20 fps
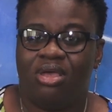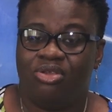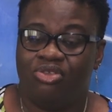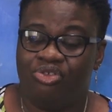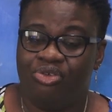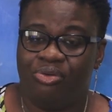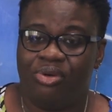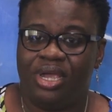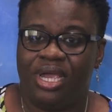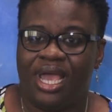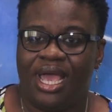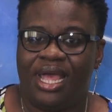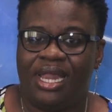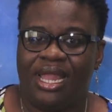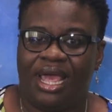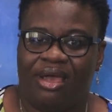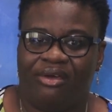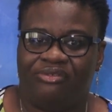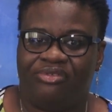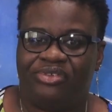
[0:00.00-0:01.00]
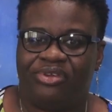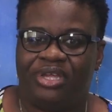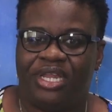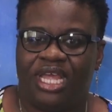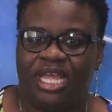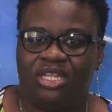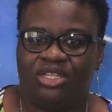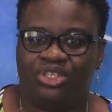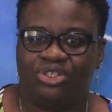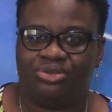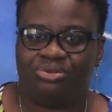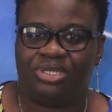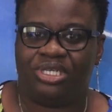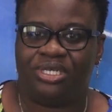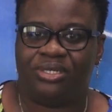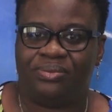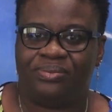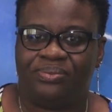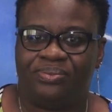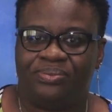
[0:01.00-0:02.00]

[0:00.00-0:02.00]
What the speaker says: during and after an injury.